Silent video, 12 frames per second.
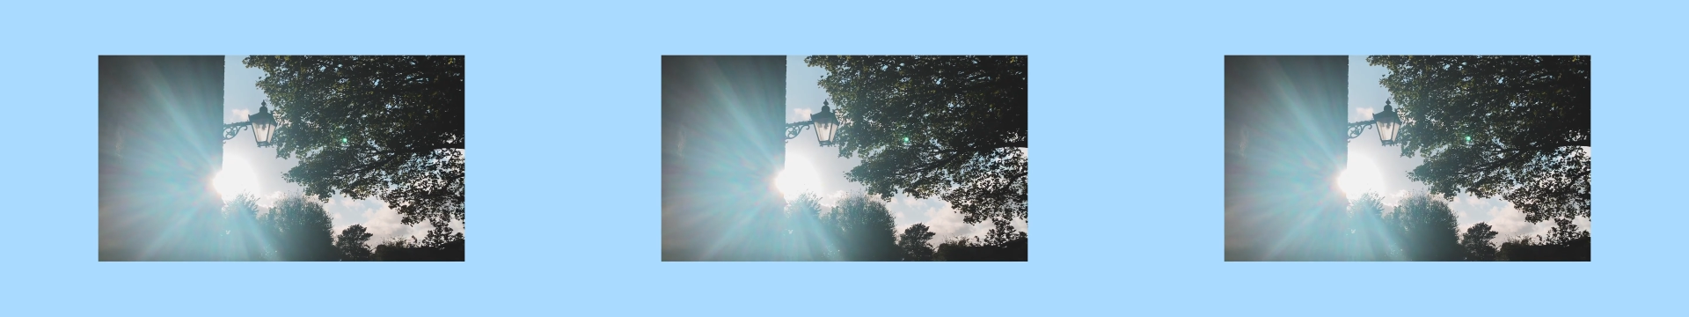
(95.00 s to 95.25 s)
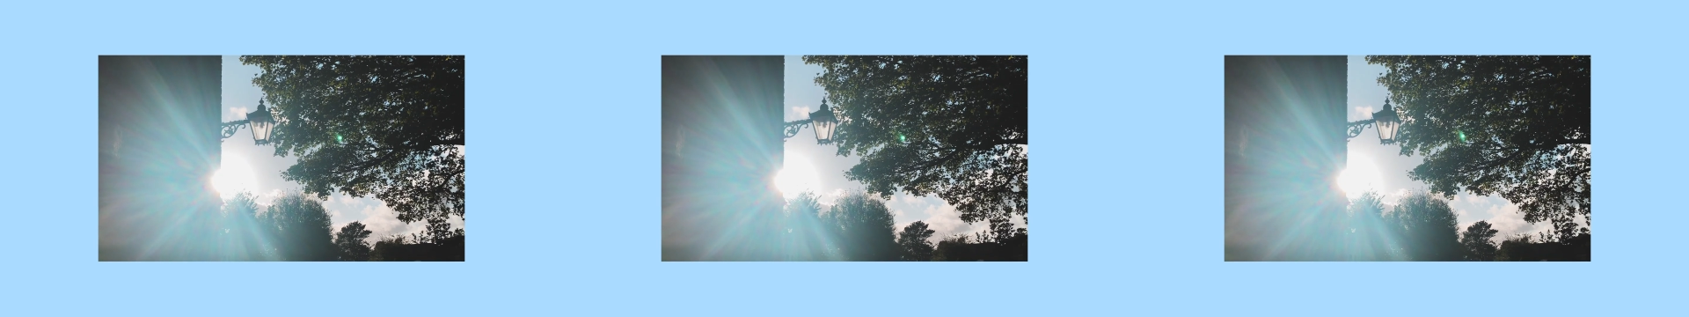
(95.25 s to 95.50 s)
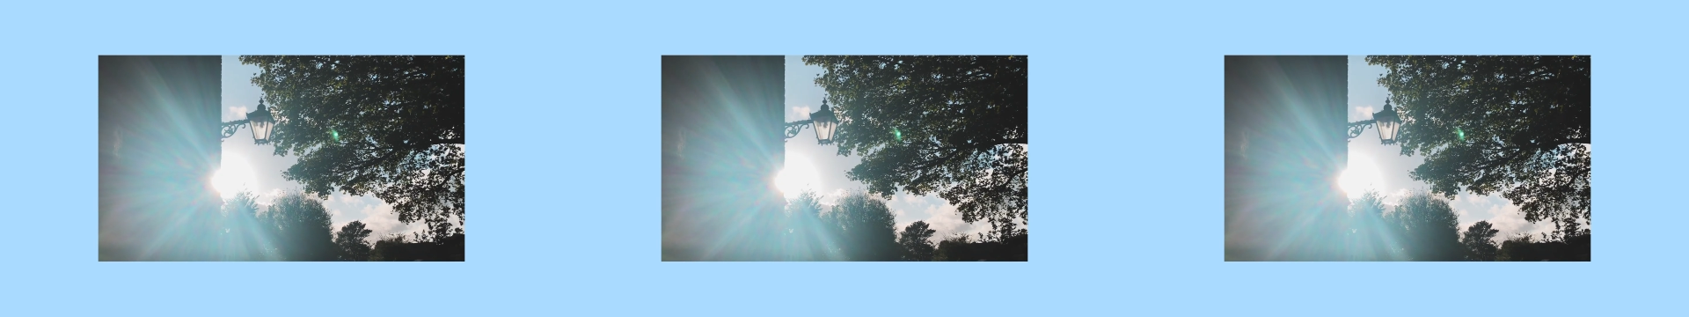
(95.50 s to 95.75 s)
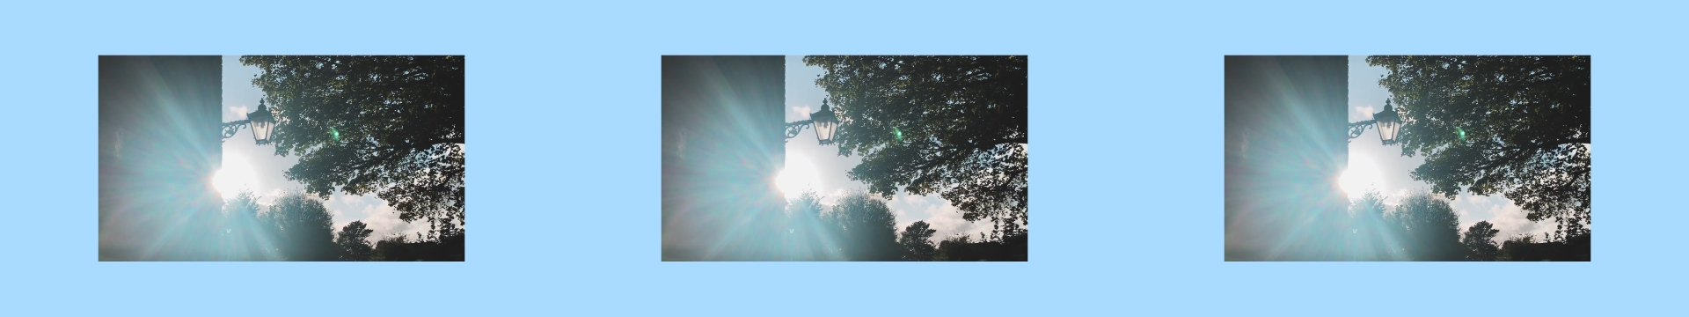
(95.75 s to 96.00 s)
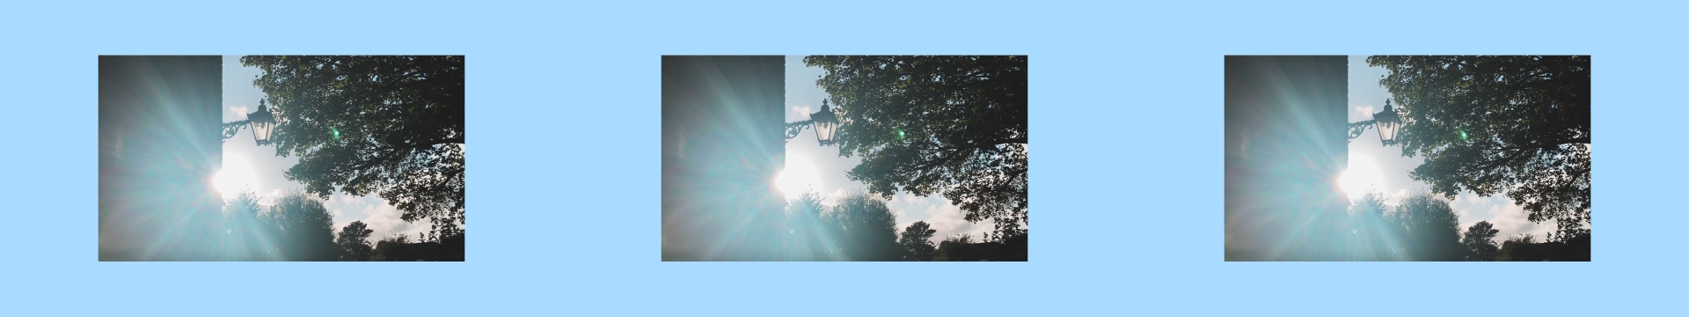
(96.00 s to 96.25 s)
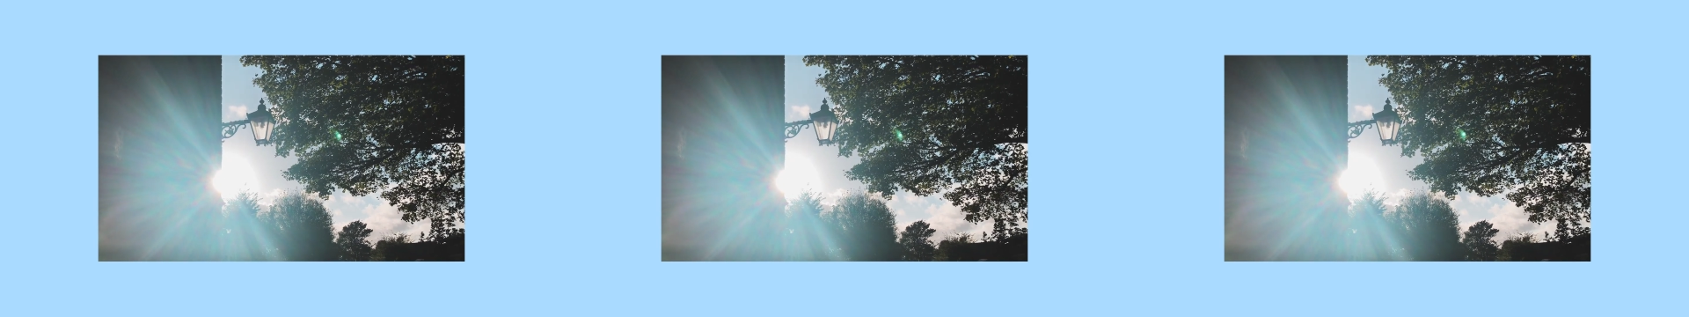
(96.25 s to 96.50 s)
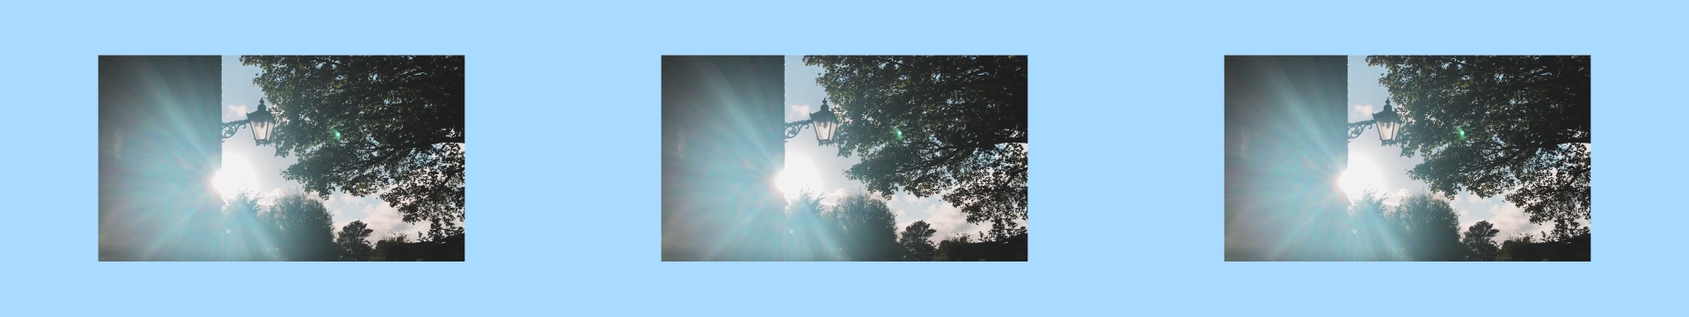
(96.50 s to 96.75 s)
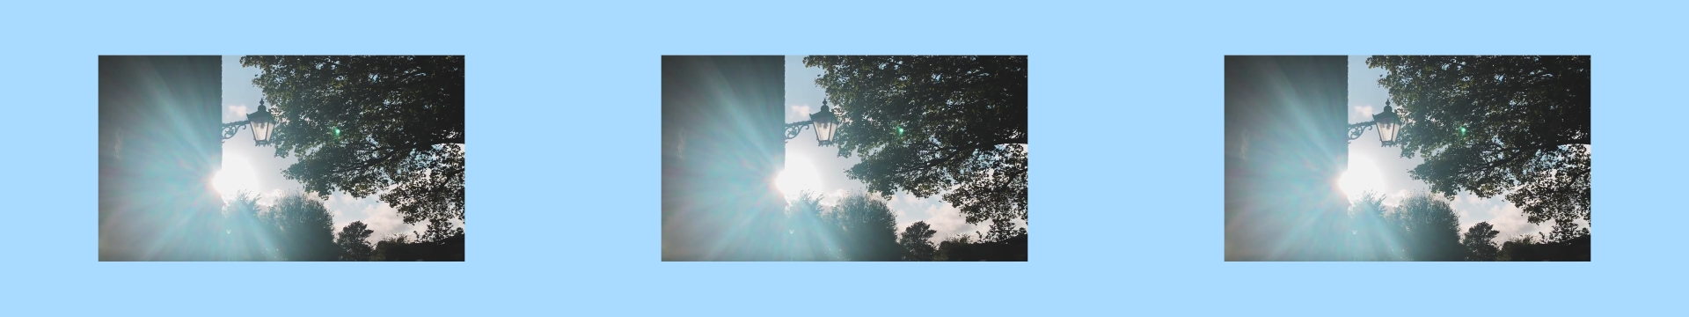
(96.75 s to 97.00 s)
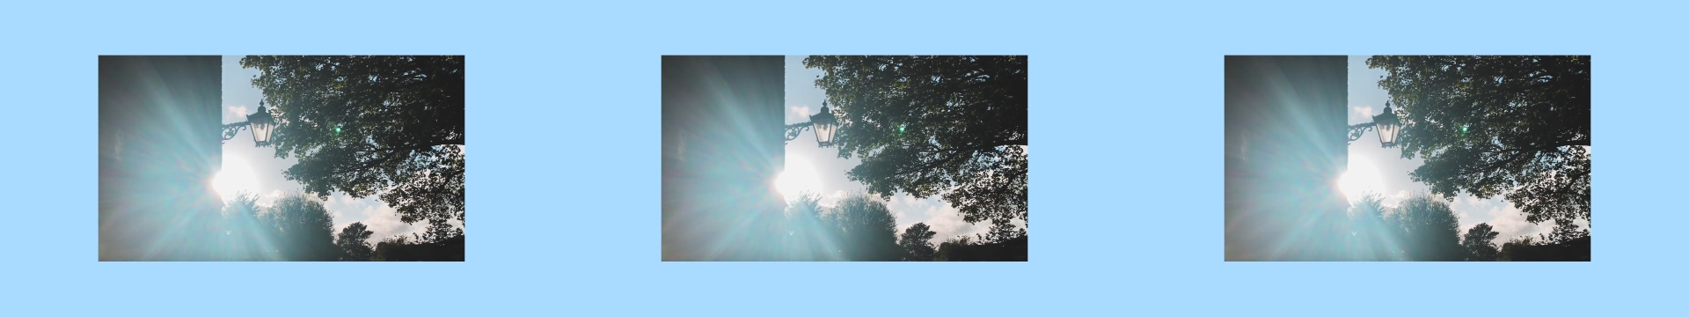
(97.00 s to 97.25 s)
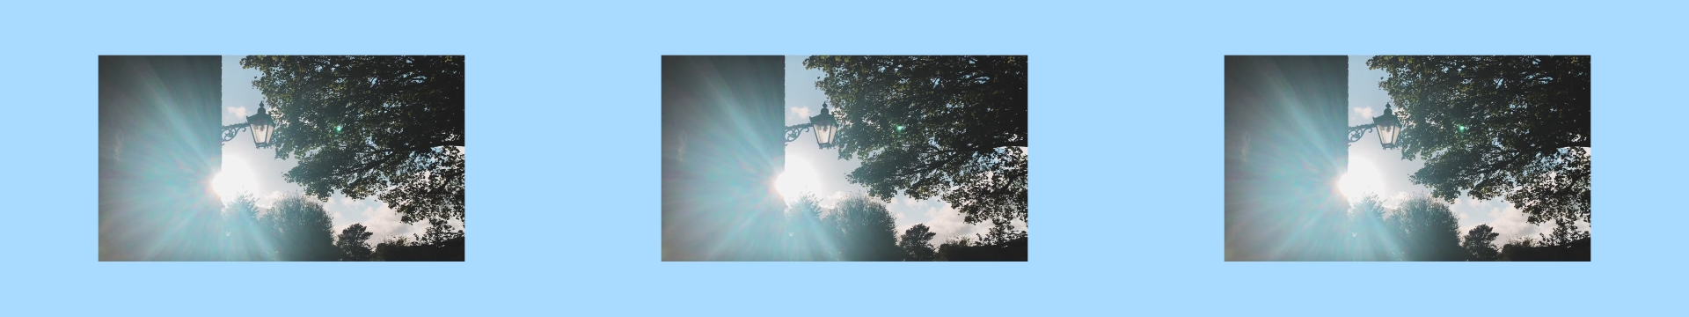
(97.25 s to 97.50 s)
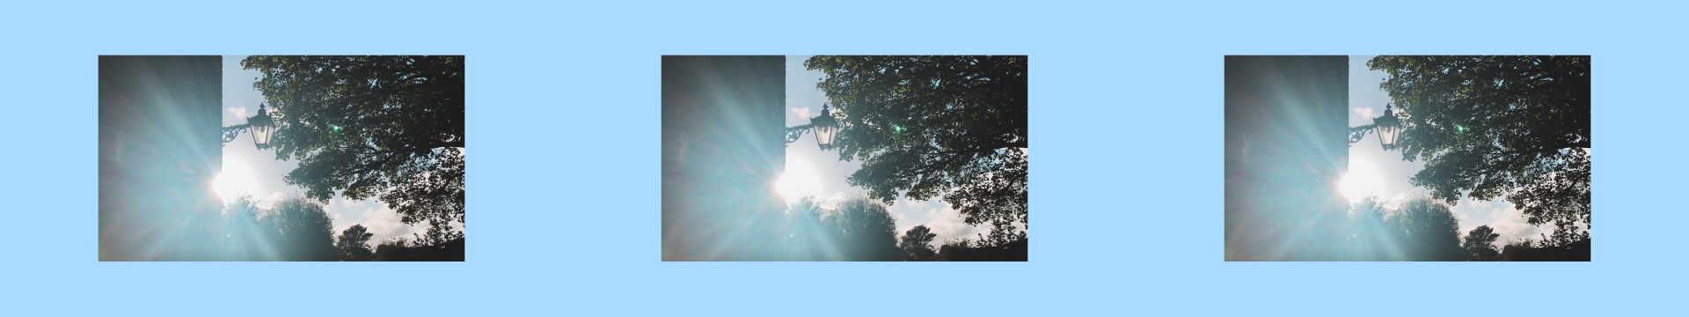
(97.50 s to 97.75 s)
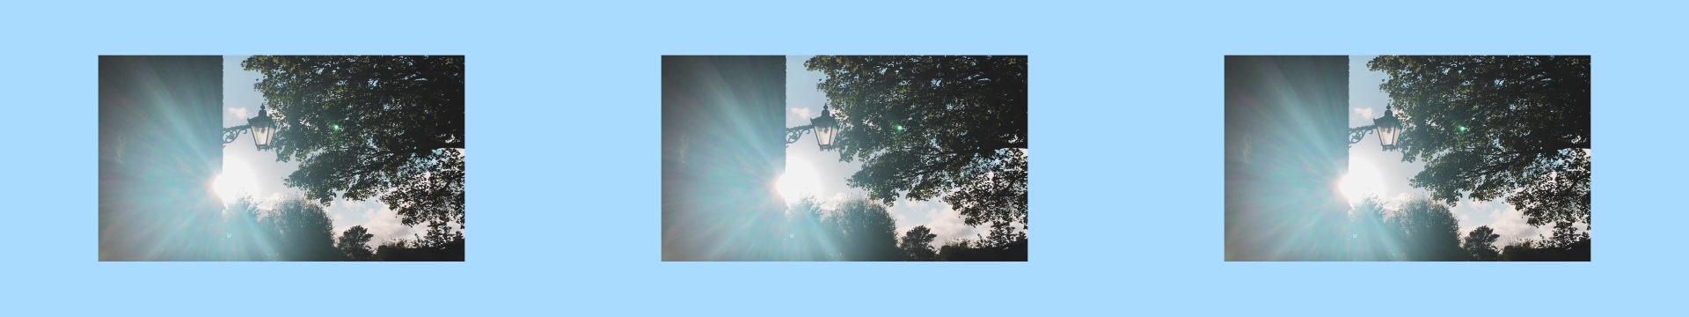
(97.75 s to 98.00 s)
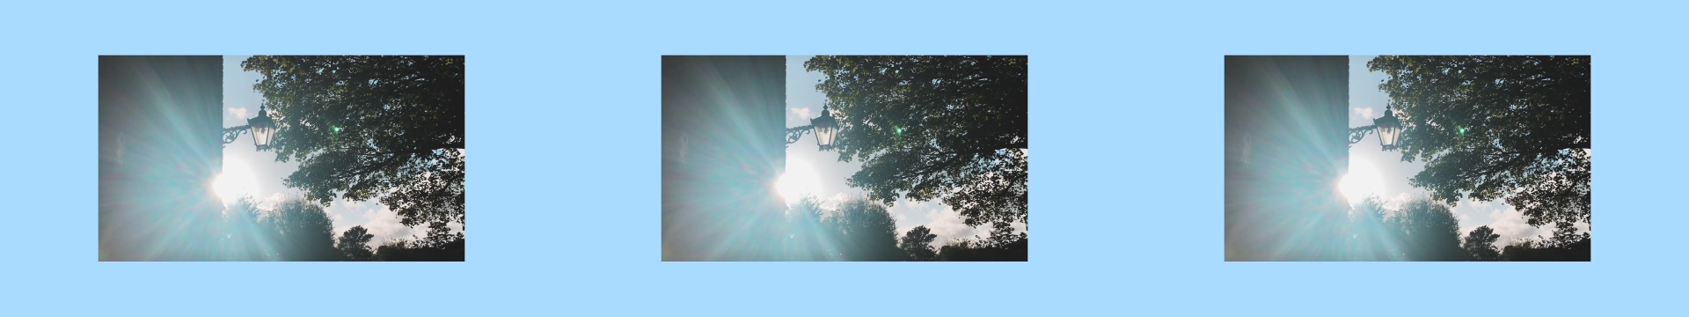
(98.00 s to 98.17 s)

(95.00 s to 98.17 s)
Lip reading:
No face is visible, so there are no lips to read.